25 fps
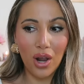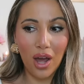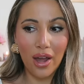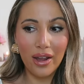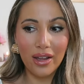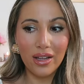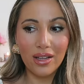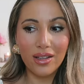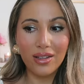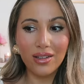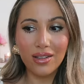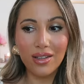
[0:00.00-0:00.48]

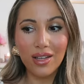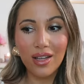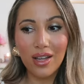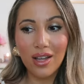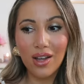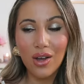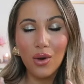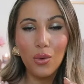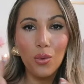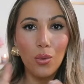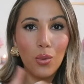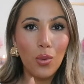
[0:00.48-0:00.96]
like,
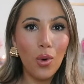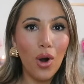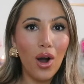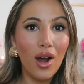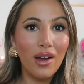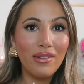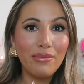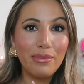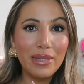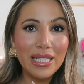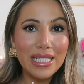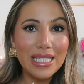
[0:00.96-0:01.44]

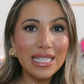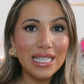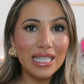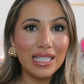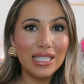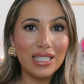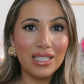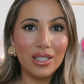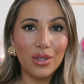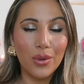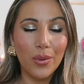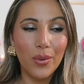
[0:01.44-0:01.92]
what I've been
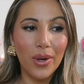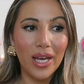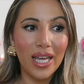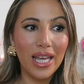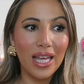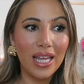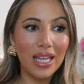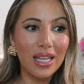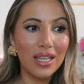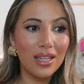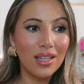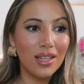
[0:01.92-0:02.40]
dealing
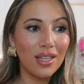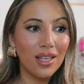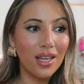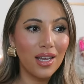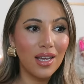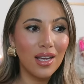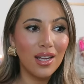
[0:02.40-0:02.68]
with,